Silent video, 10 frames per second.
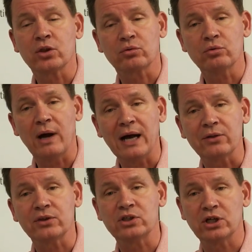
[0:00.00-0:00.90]

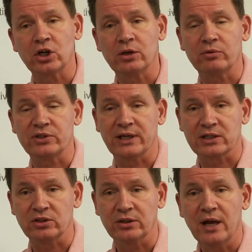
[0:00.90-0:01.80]
throughout the charitable
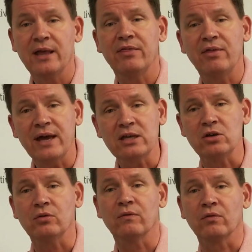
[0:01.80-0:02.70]
sector. Thank
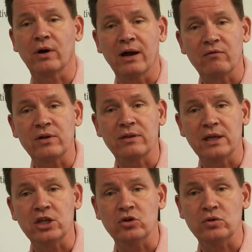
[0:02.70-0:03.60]
you for
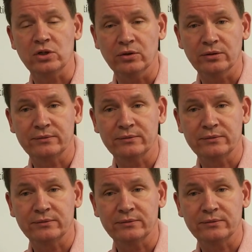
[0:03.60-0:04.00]
everything you do.